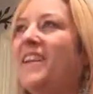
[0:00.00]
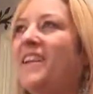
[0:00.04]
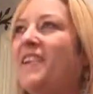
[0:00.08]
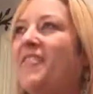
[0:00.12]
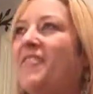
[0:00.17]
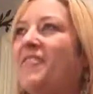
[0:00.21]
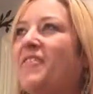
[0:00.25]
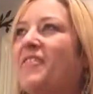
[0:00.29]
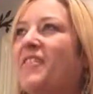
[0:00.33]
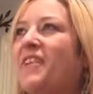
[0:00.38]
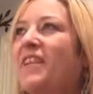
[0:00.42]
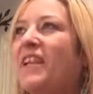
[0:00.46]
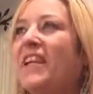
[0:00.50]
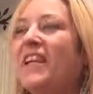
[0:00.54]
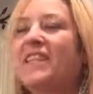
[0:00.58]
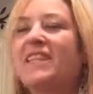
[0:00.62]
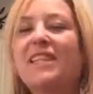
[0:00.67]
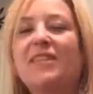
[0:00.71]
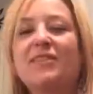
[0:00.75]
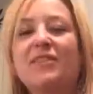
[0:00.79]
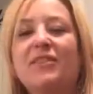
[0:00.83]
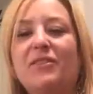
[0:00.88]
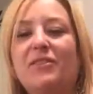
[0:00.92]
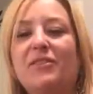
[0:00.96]
can't even, like, it
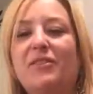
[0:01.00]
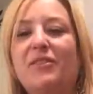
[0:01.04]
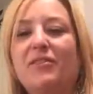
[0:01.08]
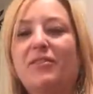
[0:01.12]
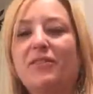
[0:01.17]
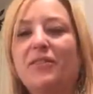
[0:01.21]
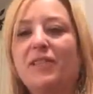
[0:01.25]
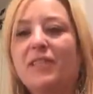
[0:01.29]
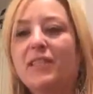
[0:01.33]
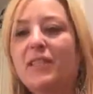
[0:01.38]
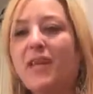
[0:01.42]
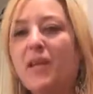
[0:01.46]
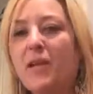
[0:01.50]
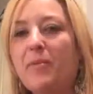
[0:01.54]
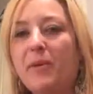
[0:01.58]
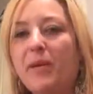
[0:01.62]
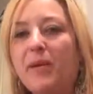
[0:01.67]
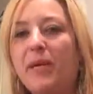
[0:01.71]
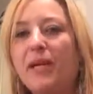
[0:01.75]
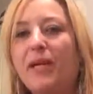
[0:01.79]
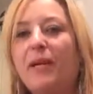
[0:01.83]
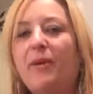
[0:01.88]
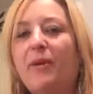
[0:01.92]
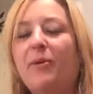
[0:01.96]
sounds so different
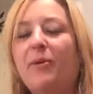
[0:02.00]
typing it